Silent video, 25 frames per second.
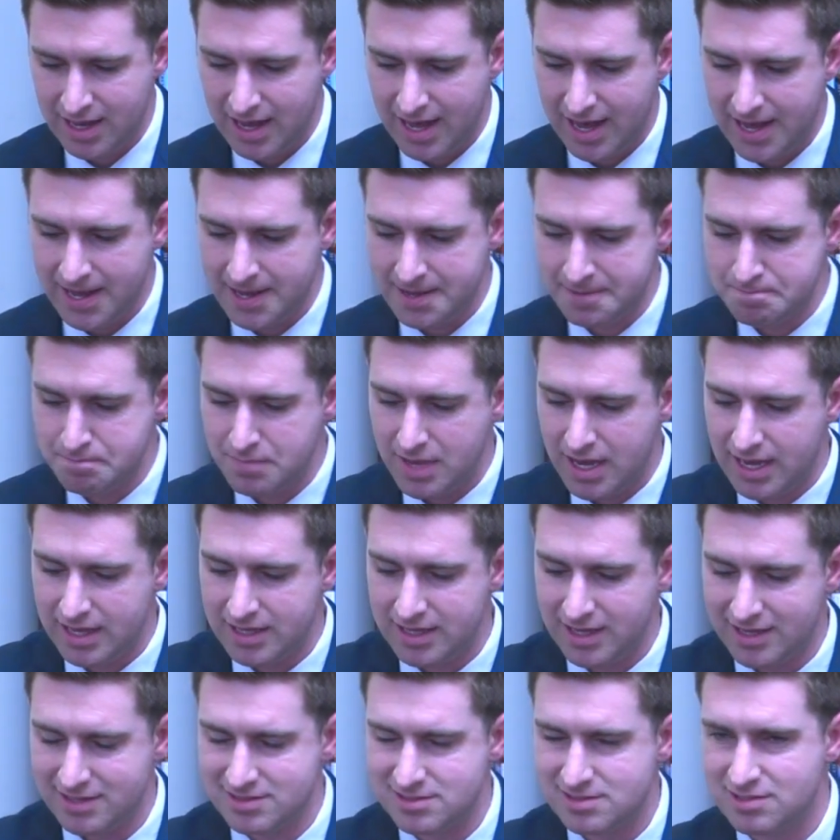
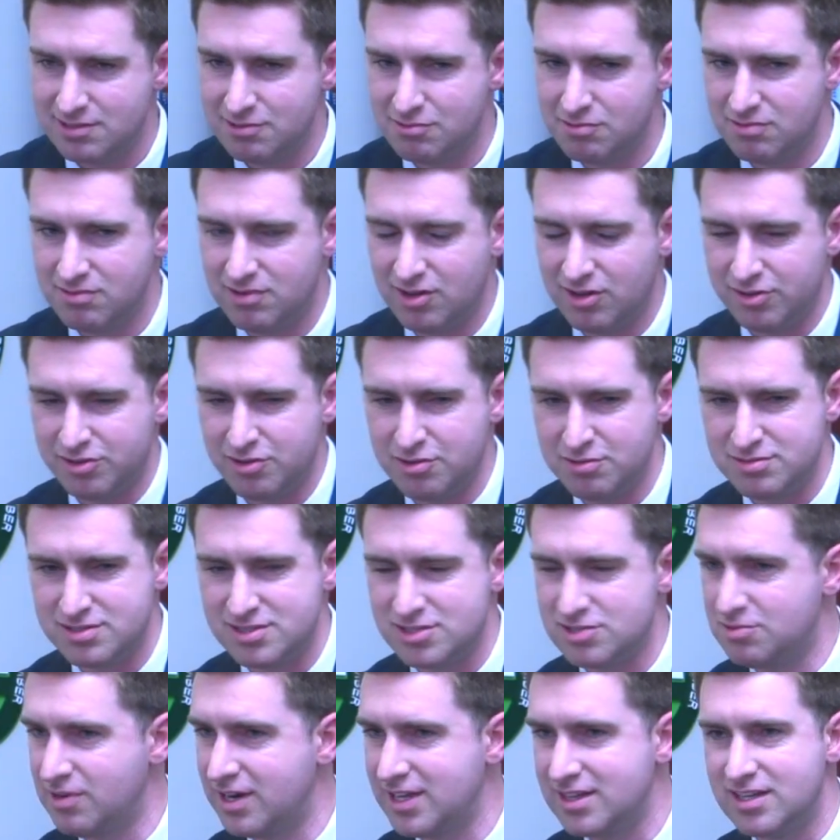And so although
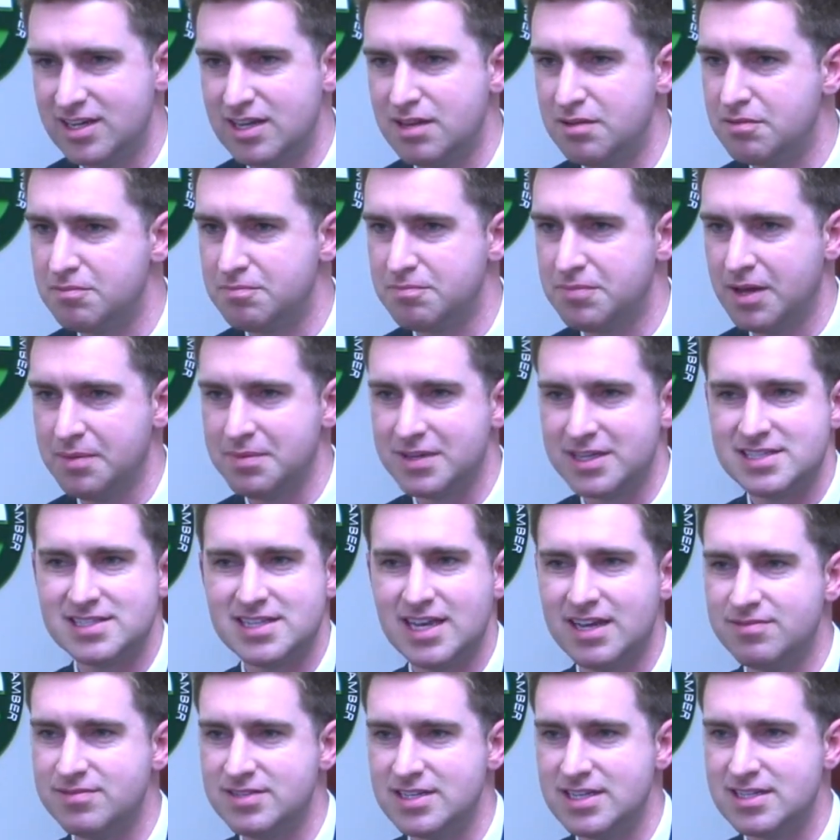strengthening public
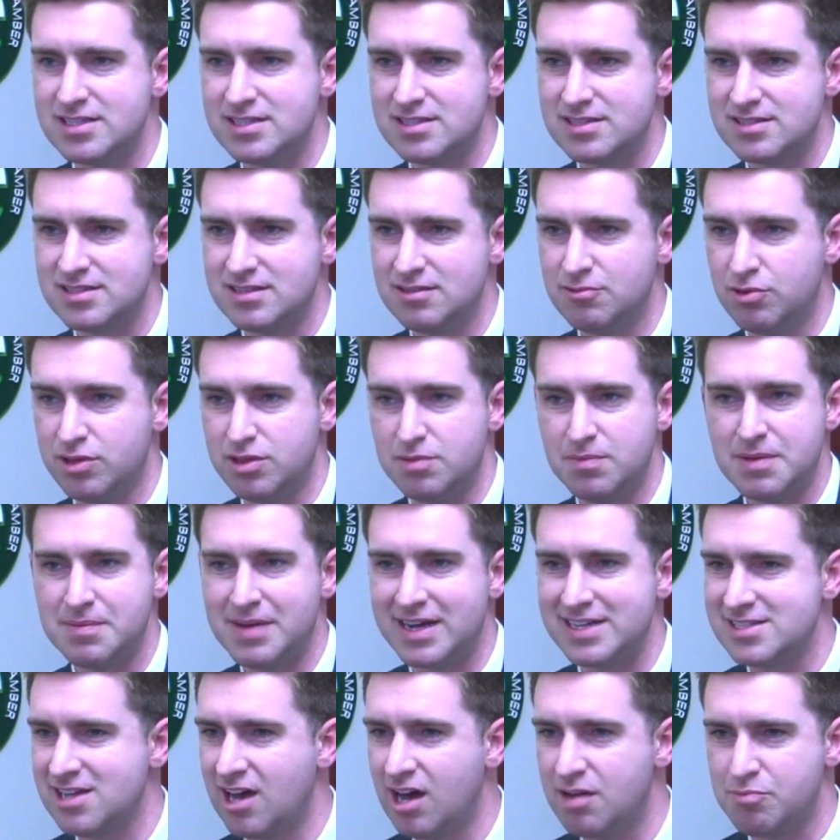safety is going to be
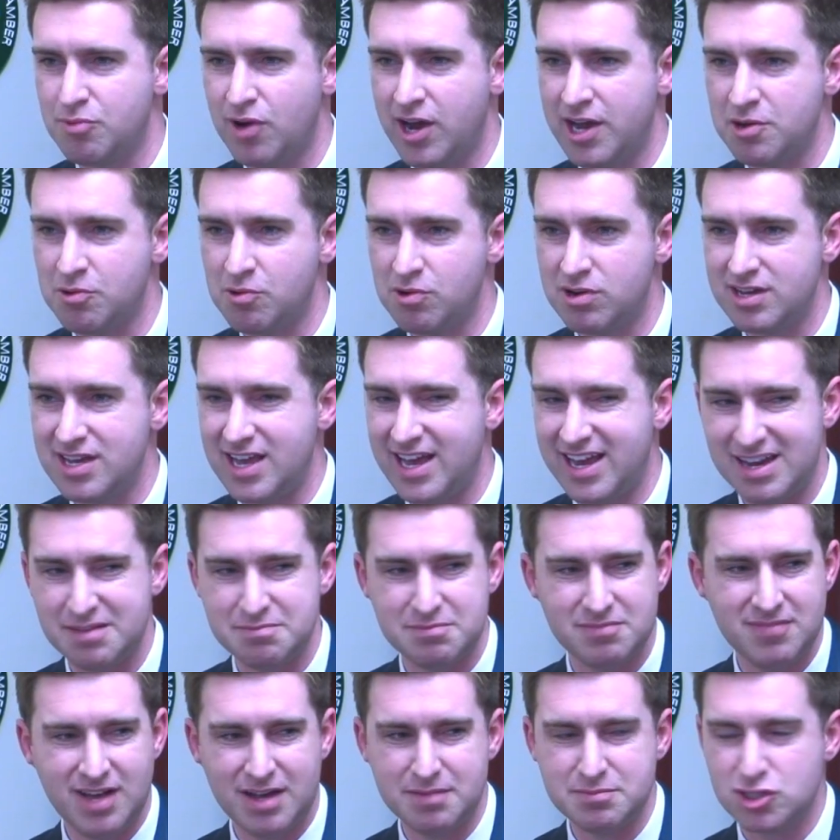my top priority,
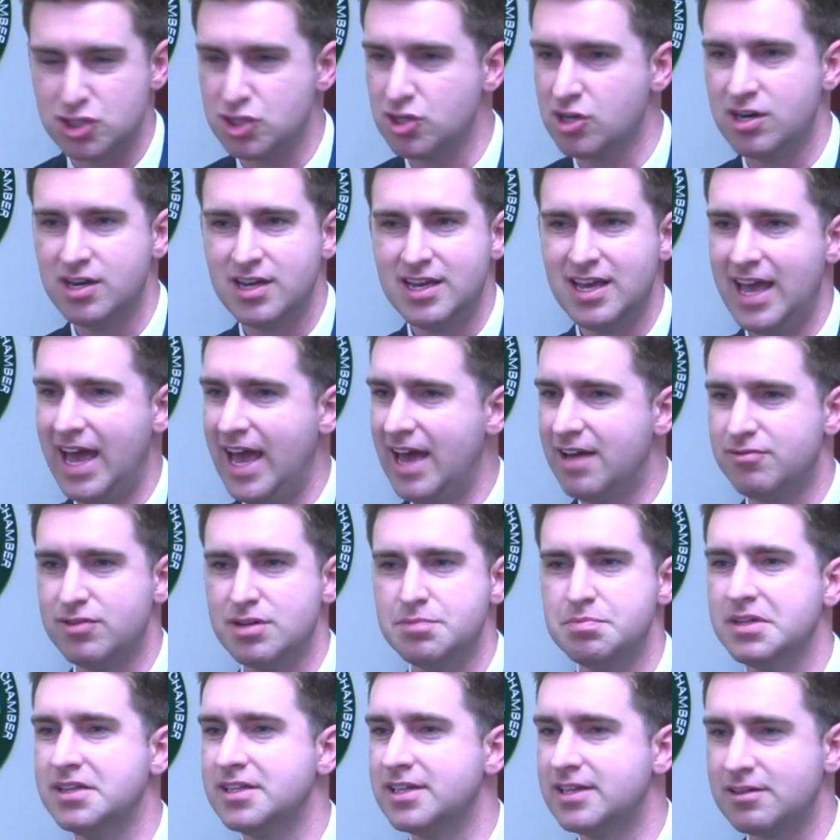and I'm sure
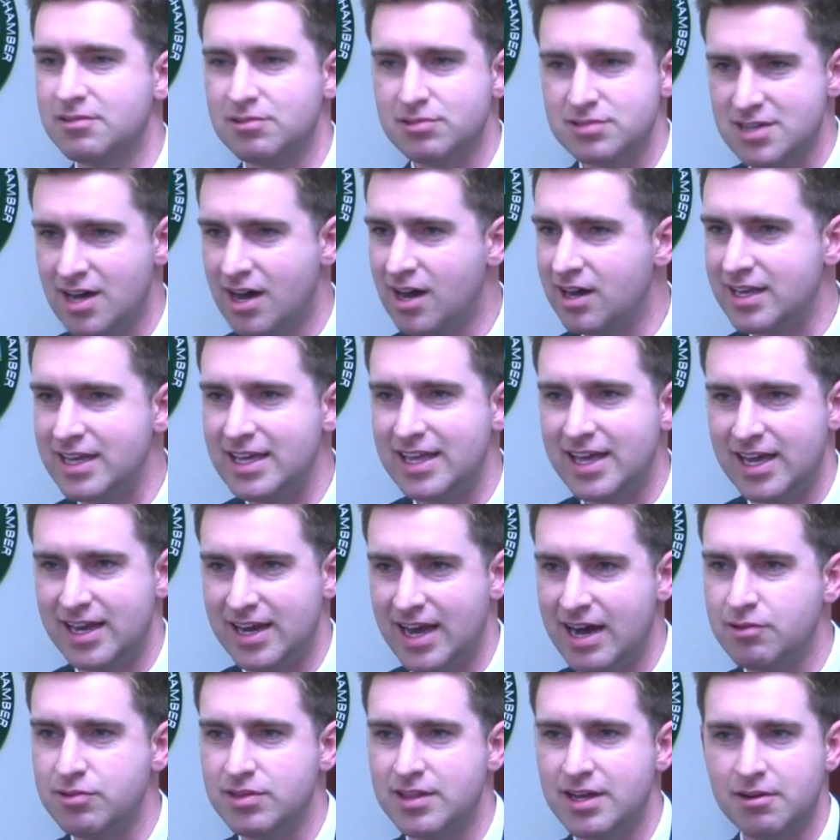every political talking head
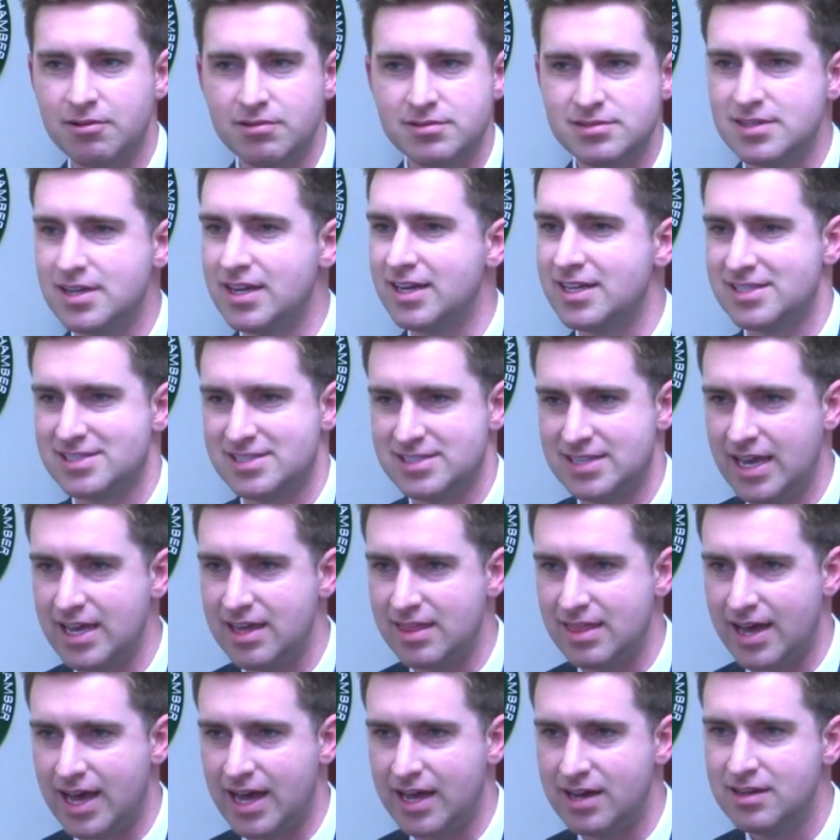out there is going to say
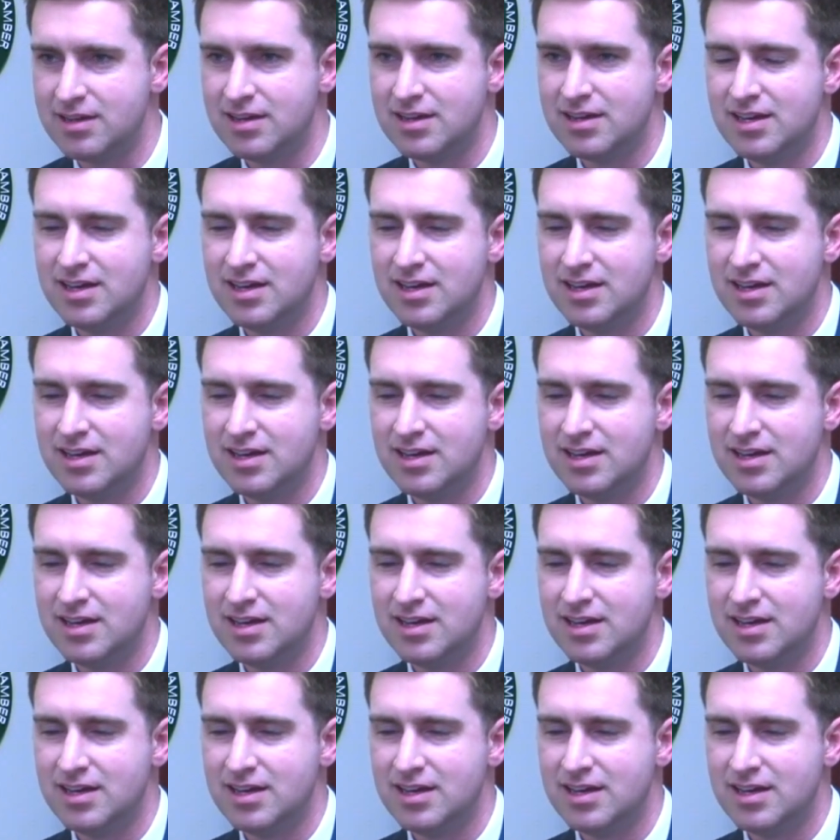that,